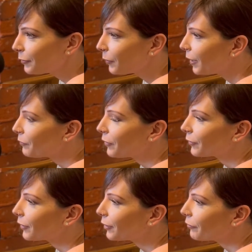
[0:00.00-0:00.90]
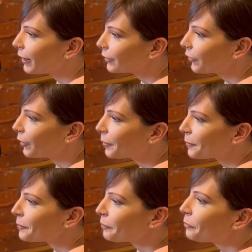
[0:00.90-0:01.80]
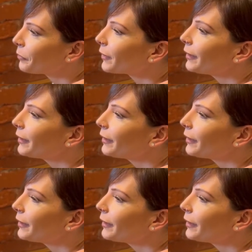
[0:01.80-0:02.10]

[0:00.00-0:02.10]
That's correct. Yeah, it's been aging.